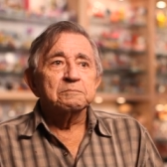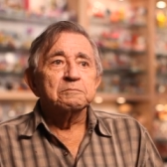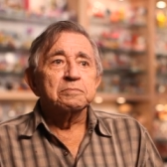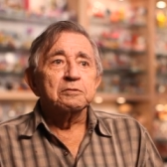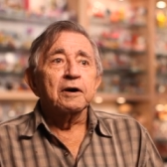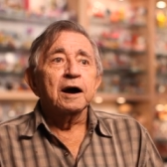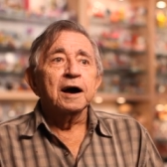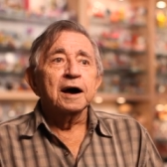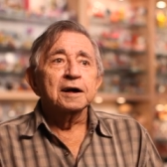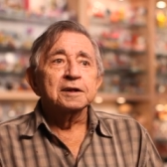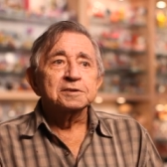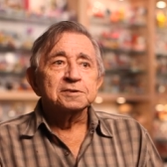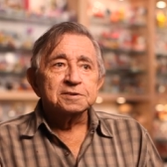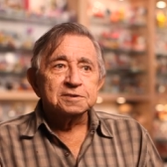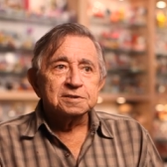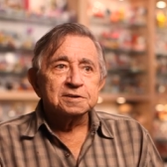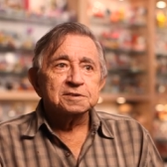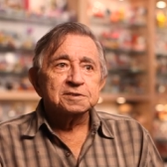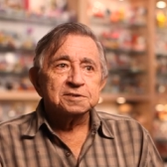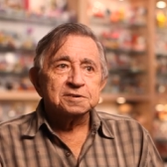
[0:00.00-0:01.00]

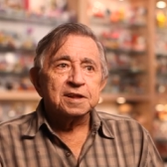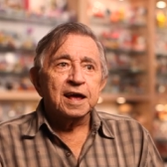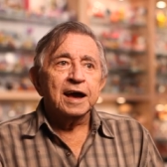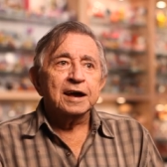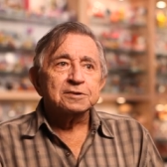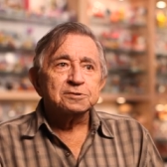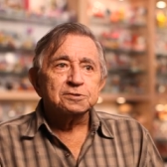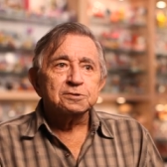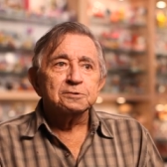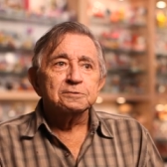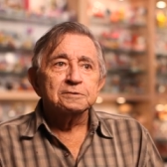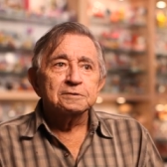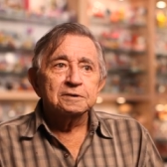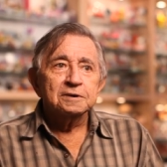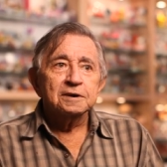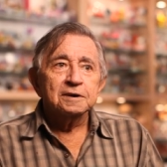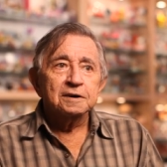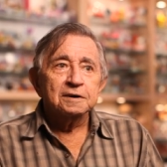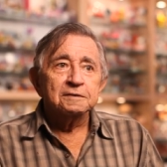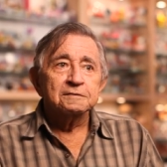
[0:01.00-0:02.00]
bronze statue
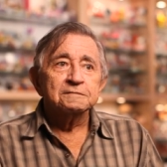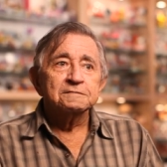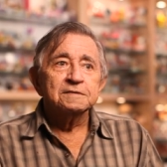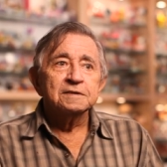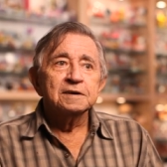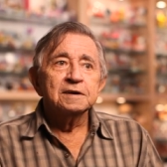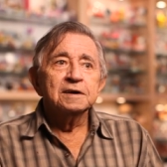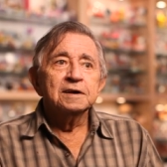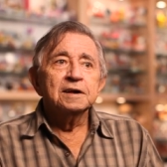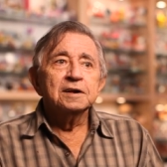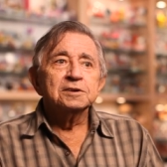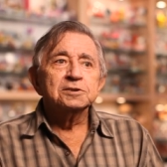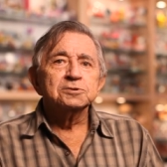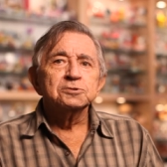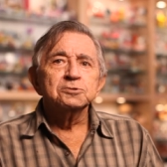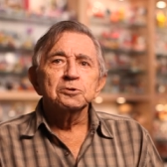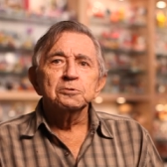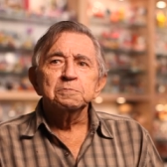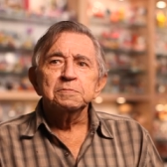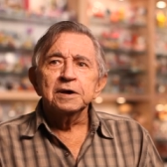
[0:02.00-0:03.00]
of
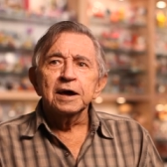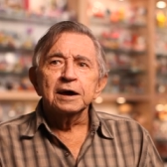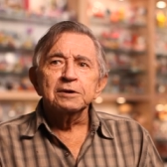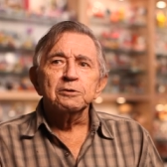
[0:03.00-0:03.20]
Snoopy.